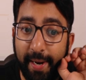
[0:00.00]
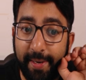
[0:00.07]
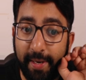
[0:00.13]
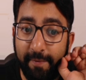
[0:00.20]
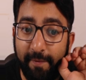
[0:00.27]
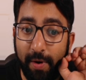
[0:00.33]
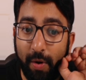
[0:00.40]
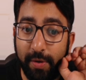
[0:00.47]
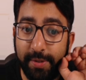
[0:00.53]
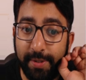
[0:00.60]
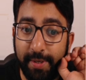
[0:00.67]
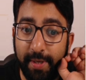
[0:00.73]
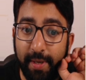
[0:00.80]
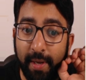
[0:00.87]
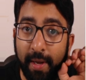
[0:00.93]
negative
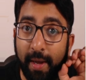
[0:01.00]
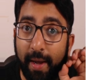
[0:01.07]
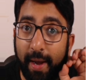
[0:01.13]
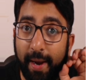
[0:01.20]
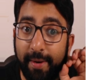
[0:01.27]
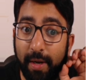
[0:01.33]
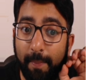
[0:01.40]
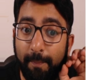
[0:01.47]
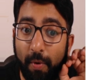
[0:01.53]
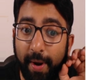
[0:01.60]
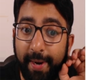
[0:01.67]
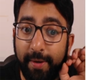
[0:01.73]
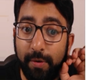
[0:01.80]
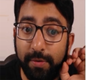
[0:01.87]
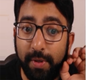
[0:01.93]
velocity, and a
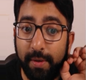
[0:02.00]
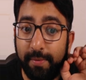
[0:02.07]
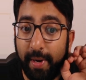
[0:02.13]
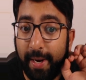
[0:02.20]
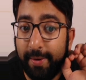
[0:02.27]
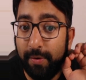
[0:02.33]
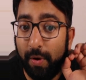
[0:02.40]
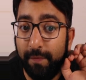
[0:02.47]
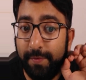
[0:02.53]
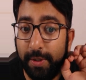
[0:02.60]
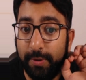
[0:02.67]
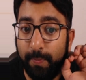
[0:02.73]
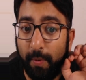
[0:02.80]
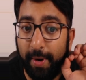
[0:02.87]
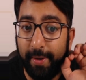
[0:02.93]
point to the right of
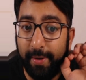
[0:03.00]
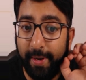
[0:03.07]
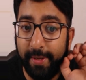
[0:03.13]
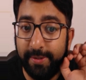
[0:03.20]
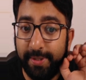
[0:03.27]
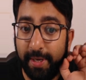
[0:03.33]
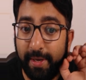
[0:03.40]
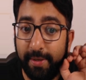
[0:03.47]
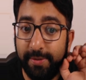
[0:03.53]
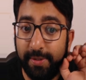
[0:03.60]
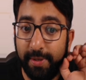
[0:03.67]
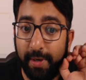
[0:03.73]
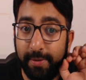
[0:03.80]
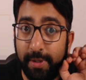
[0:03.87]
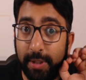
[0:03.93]
this point, let's say
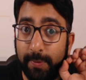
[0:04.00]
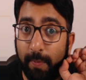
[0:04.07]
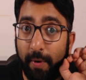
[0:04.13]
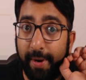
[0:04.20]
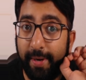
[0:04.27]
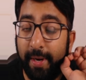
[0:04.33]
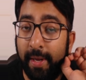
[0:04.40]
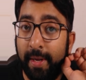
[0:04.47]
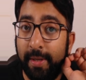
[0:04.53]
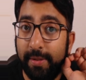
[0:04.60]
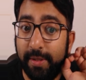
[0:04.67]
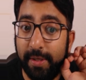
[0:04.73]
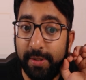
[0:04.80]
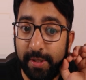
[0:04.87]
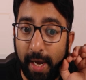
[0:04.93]
consider this point,
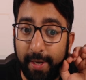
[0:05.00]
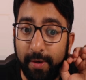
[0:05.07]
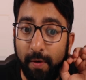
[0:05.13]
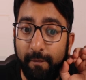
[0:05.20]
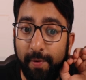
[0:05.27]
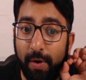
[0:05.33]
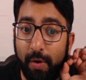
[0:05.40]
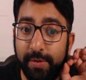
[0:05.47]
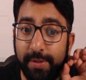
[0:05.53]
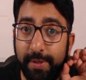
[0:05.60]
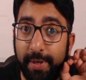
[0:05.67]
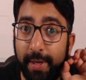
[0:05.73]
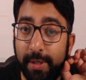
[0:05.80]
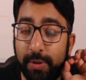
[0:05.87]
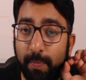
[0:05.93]
the sign of
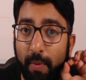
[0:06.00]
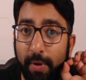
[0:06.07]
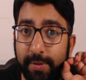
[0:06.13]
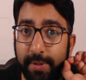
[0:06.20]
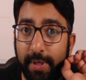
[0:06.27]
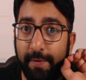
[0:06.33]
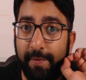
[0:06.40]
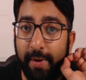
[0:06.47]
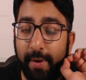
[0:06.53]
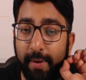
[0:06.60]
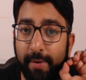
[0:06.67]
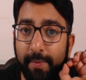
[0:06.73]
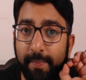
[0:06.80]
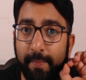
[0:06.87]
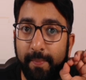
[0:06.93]
velocity is positive
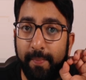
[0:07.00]
here.